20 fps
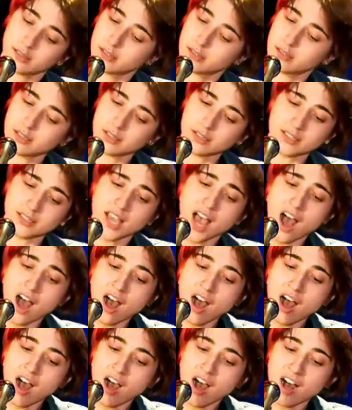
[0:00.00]

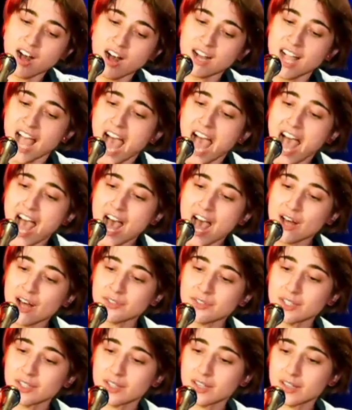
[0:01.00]
Young
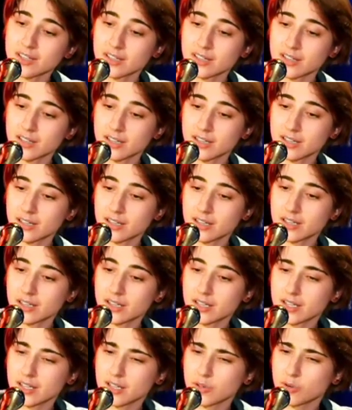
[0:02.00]
hound,
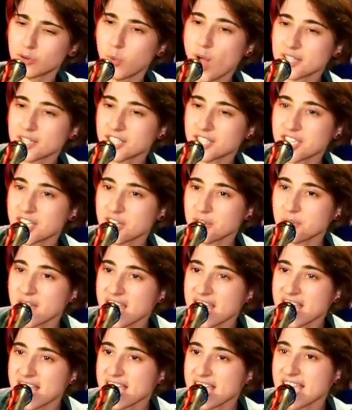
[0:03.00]
what do you
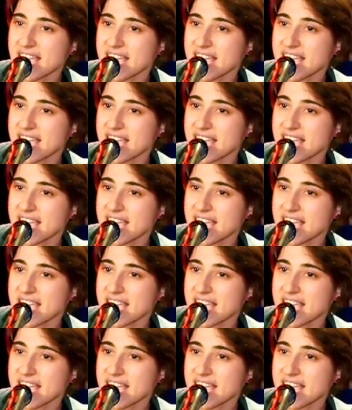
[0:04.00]
eat?